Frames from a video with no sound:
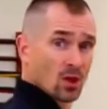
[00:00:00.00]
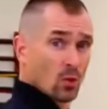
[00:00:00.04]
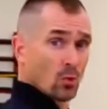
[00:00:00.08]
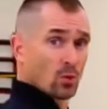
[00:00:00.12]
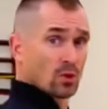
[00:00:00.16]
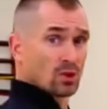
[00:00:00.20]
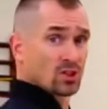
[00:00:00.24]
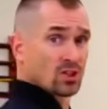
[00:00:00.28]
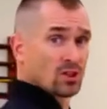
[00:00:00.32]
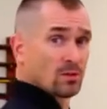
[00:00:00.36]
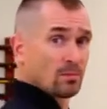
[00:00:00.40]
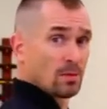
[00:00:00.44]

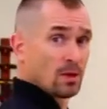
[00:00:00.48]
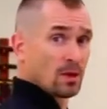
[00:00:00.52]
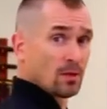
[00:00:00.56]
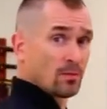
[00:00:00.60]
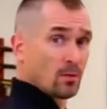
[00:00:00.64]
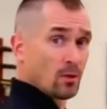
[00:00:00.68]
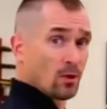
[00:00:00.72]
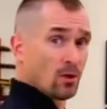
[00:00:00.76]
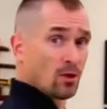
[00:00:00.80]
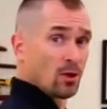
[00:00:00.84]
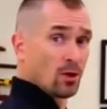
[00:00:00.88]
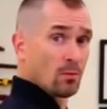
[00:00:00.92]
We see
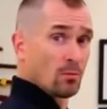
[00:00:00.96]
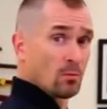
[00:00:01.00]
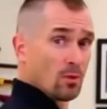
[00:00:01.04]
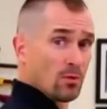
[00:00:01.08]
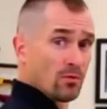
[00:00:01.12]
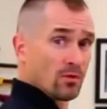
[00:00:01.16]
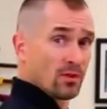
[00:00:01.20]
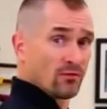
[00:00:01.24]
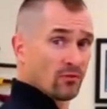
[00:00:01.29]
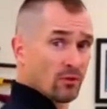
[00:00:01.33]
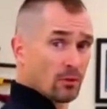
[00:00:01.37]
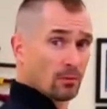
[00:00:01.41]
people
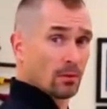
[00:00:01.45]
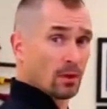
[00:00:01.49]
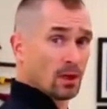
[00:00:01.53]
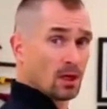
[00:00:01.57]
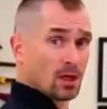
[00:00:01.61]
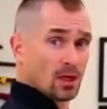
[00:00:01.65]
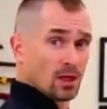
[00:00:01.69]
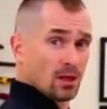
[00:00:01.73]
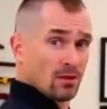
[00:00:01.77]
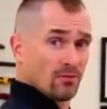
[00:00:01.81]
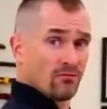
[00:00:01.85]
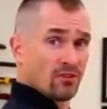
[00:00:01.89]
moving from
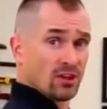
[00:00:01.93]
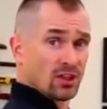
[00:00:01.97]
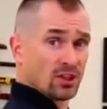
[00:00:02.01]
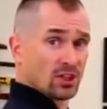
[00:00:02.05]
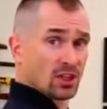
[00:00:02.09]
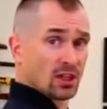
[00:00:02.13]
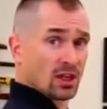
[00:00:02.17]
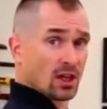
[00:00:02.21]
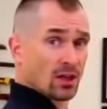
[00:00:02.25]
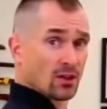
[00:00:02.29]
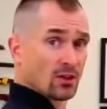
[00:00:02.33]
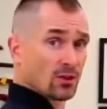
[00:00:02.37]
feet
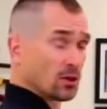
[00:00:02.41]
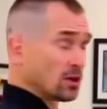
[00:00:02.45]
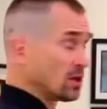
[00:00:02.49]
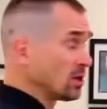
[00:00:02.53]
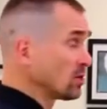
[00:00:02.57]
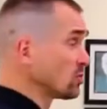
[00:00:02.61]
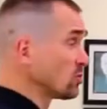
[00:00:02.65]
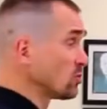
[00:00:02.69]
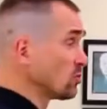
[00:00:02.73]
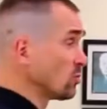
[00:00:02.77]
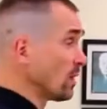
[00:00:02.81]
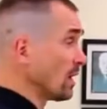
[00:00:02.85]
together
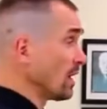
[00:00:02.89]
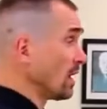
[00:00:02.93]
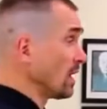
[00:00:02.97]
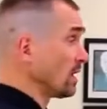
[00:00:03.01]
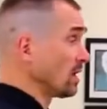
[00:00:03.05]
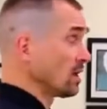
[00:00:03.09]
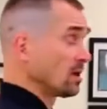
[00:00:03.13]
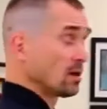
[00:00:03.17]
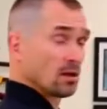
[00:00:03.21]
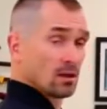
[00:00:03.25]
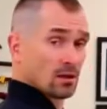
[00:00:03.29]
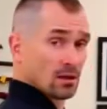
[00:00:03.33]
into
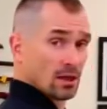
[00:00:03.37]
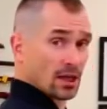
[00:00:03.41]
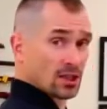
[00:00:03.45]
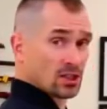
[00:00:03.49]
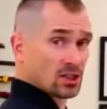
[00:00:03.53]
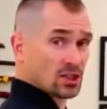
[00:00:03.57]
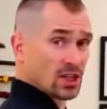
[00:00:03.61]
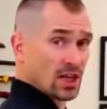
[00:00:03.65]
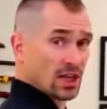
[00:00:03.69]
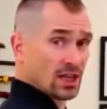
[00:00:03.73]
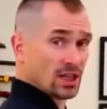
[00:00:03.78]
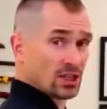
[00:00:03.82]
a
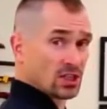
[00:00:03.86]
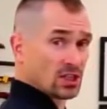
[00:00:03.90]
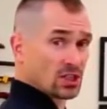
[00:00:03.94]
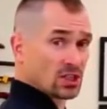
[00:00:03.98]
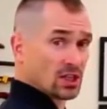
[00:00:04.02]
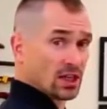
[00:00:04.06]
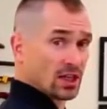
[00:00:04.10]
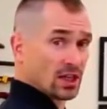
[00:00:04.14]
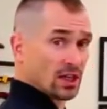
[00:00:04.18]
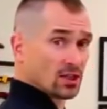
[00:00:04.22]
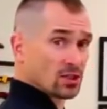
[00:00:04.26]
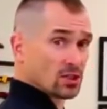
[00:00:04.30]
extended
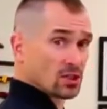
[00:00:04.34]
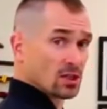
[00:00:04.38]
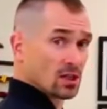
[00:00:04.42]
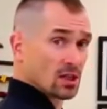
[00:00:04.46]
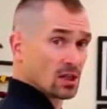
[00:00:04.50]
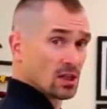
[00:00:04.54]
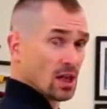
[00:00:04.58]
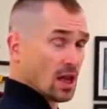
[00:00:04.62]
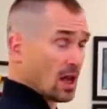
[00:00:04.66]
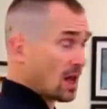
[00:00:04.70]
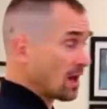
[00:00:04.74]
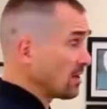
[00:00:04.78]
stance,
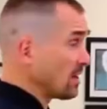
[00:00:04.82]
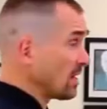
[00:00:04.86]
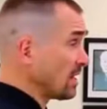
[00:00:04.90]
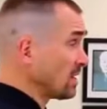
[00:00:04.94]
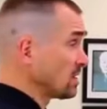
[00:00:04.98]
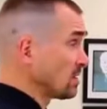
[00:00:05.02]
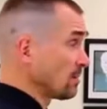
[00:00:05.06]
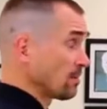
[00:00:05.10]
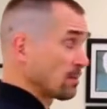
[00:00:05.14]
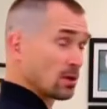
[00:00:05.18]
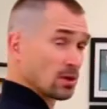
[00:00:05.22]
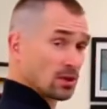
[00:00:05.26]
and they
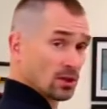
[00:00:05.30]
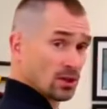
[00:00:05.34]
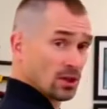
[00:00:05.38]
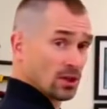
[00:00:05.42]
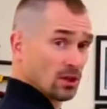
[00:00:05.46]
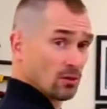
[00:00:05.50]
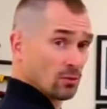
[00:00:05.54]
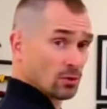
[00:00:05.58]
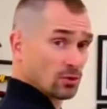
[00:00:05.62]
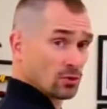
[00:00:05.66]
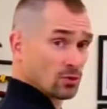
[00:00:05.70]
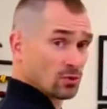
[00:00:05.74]

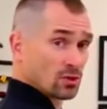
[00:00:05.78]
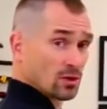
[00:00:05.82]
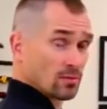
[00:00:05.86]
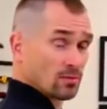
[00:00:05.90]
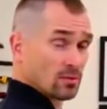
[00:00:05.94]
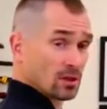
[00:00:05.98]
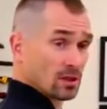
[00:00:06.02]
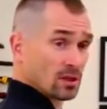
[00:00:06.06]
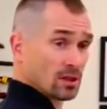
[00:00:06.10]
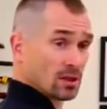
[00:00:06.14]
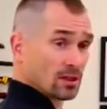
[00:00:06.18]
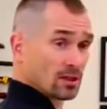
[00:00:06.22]
typically will do
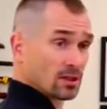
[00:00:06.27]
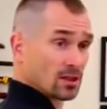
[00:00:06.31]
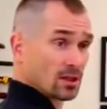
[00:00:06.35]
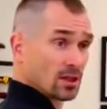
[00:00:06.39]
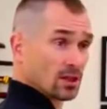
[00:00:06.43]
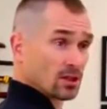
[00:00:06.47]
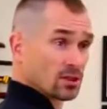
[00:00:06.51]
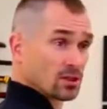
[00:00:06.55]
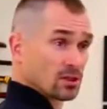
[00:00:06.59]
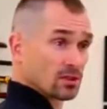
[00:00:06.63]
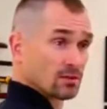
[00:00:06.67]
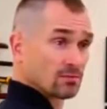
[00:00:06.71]
something like
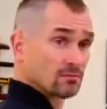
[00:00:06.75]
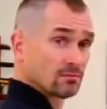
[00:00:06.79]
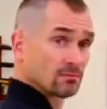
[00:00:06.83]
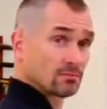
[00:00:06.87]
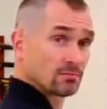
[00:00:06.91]
this.